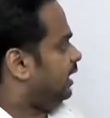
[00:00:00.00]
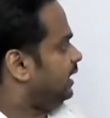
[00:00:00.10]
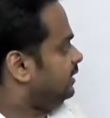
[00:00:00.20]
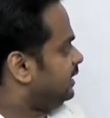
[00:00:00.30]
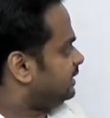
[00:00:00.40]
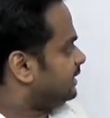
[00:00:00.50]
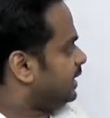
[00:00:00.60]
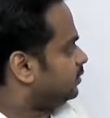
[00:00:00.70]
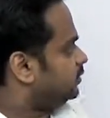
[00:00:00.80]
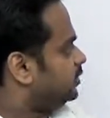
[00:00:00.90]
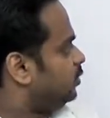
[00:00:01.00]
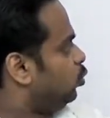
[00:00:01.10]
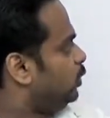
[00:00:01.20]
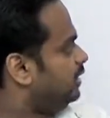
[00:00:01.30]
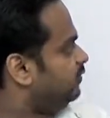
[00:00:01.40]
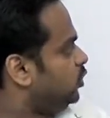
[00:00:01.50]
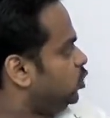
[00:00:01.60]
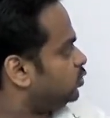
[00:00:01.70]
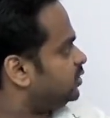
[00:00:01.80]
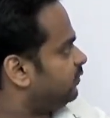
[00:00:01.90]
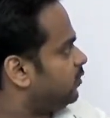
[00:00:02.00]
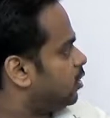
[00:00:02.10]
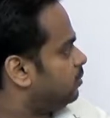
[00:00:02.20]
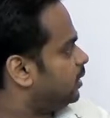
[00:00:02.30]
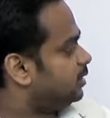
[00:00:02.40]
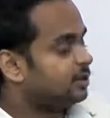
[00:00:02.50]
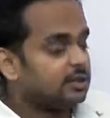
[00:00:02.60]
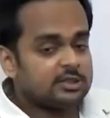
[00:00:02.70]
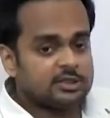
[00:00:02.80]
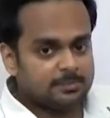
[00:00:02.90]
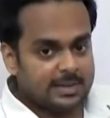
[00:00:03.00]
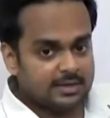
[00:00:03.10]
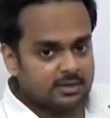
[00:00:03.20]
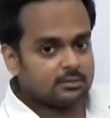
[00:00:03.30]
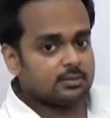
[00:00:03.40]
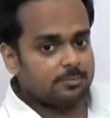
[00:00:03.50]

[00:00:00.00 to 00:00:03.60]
In this sentence, we've used the verb speak.